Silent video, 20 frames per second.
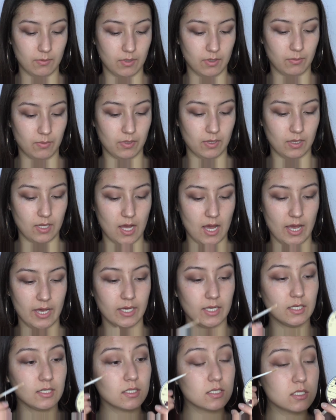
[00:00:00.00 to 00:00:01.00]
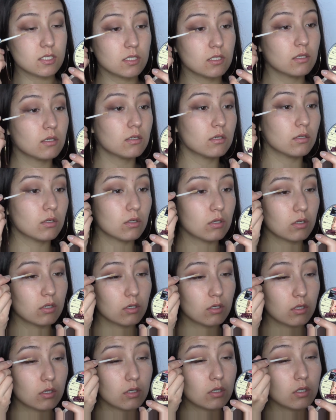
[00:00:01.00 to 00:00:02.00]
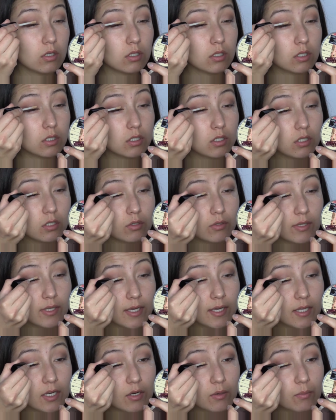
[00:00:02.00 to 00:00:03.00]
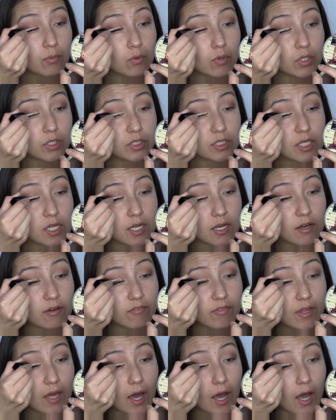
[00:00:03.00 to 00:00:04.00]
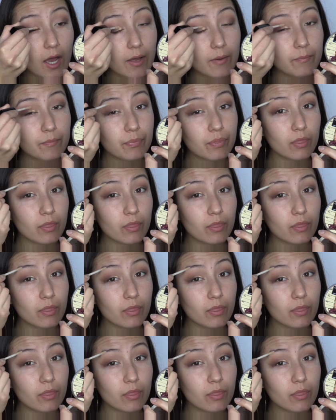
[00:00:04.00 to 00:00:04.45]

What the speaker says: I'm going to apply it to the inner portion of the eye.